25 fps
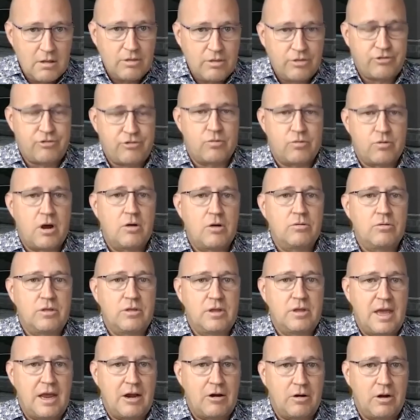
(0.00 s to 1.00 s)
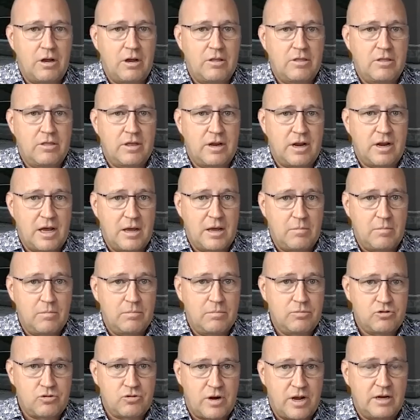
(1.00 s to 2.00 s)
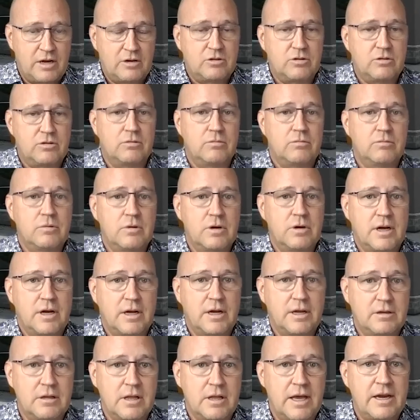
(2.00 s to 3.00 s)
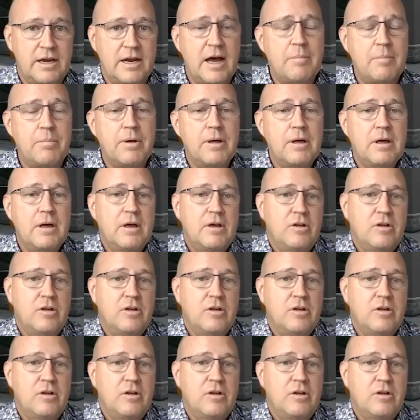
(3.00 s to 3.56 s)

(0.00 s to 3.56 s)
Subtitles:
throughout the area that I'm trying to light up,